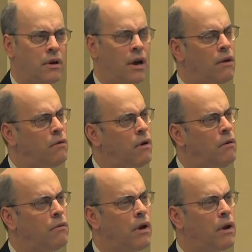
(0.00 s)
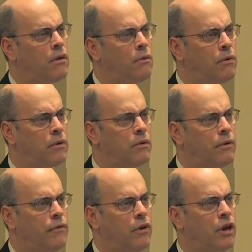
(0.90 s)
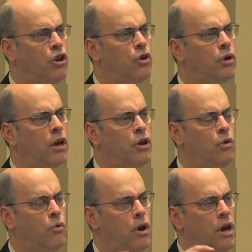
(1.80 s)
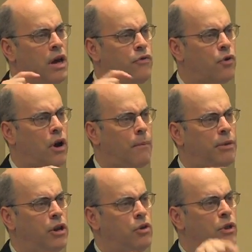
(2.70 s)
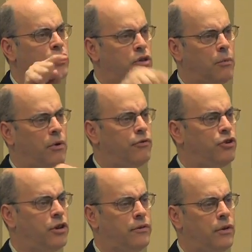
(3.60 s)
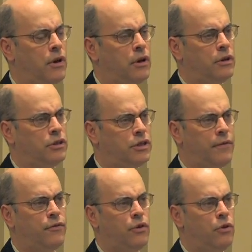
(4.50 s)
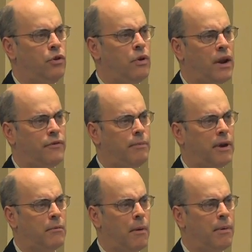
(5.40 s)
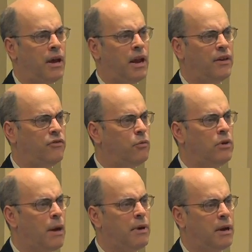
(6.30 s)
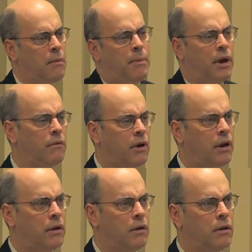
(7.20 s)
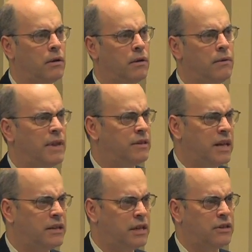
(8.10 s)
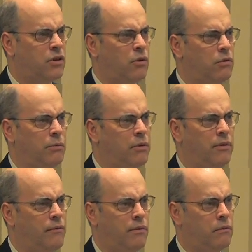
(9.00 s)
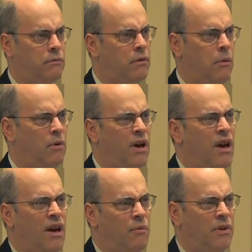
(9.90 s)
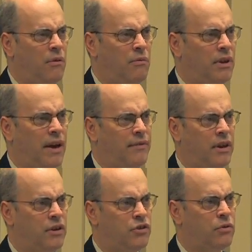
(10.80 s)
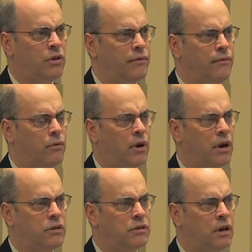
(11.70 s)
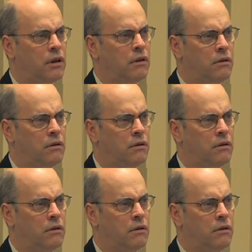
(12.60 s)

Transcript: I don't know. I don't know what the. If, can you can you if your company knew that someone stiffed you, do you not have to pick them up again? I guess you would not pick them up again, right? That's that's that's totally. We never. No, we we don't really have that issue on the for hire side,